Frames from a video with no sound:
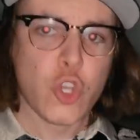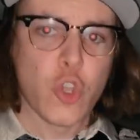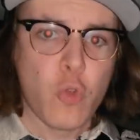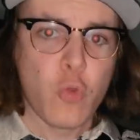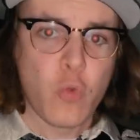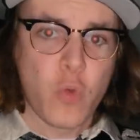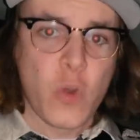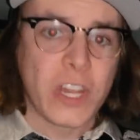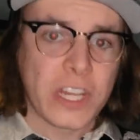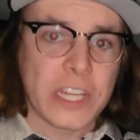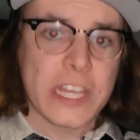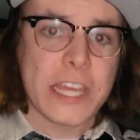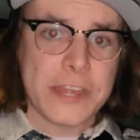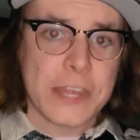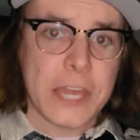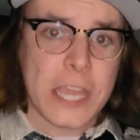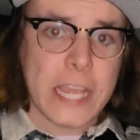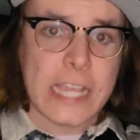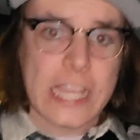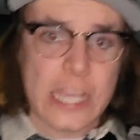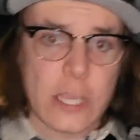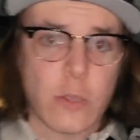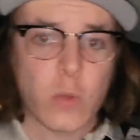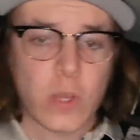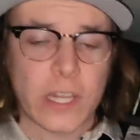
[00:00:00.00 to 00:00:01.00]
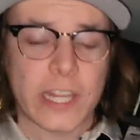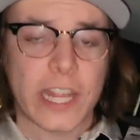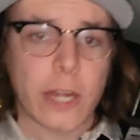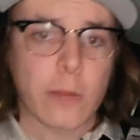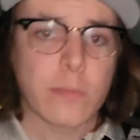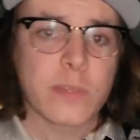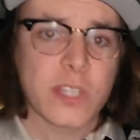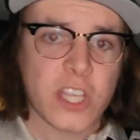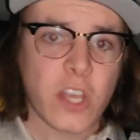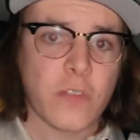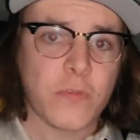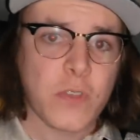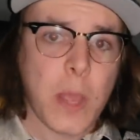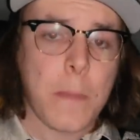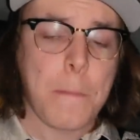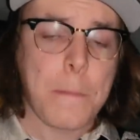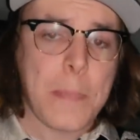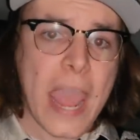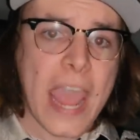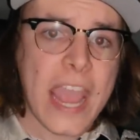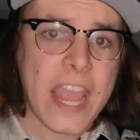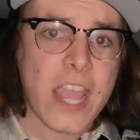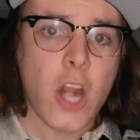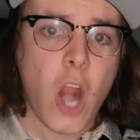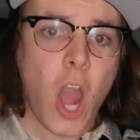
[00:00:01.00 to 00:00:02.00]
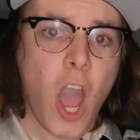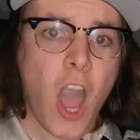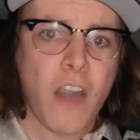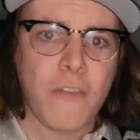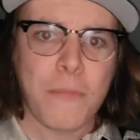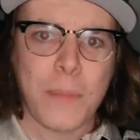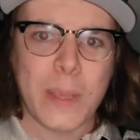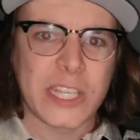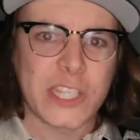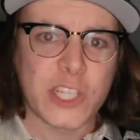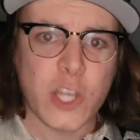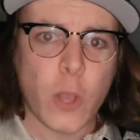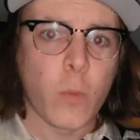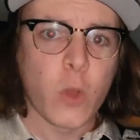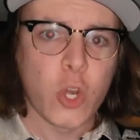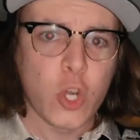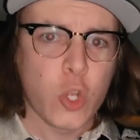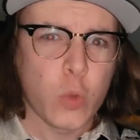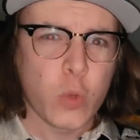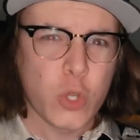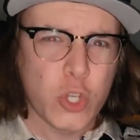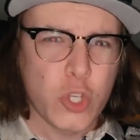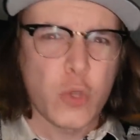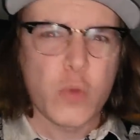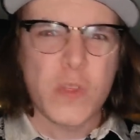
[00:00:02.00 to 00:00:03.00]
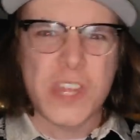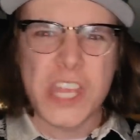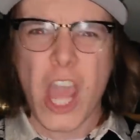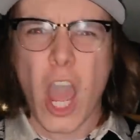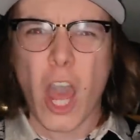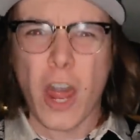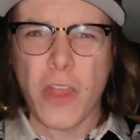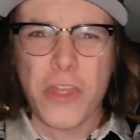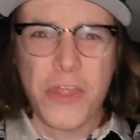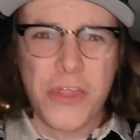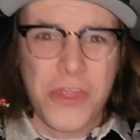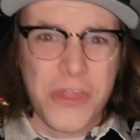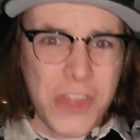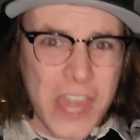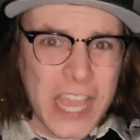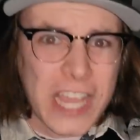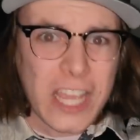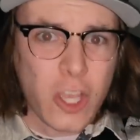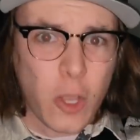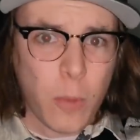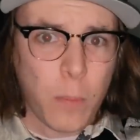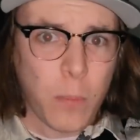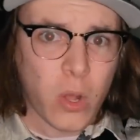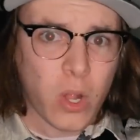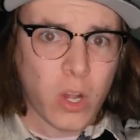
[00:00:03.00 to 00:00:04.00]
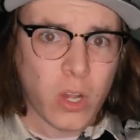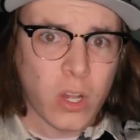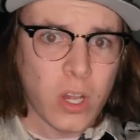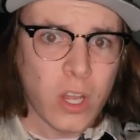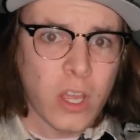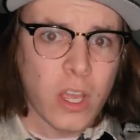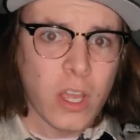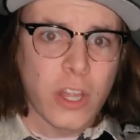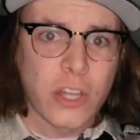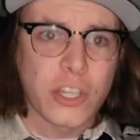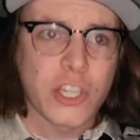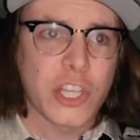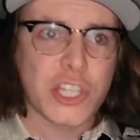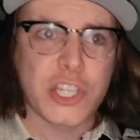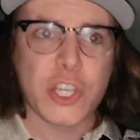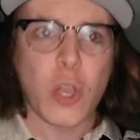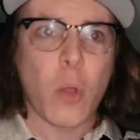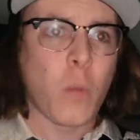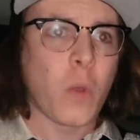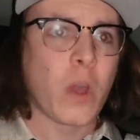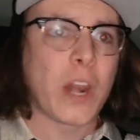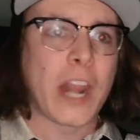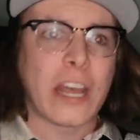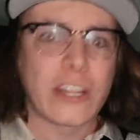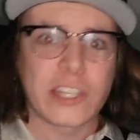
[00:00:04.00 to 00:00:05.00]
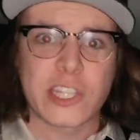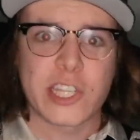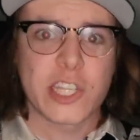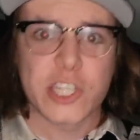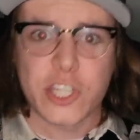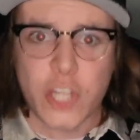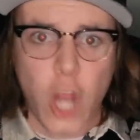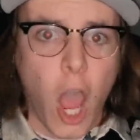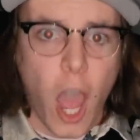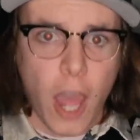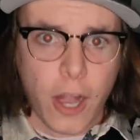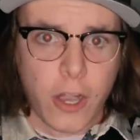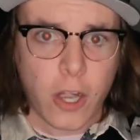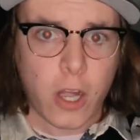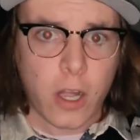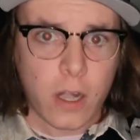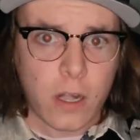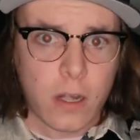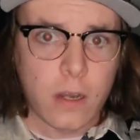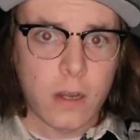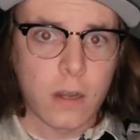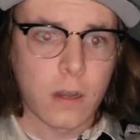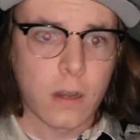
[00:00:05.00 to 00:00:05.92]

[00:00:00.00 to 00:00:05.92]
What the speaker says: you really think he would let himself get paid off by someone who would do the unthinkable to someone else's daughter?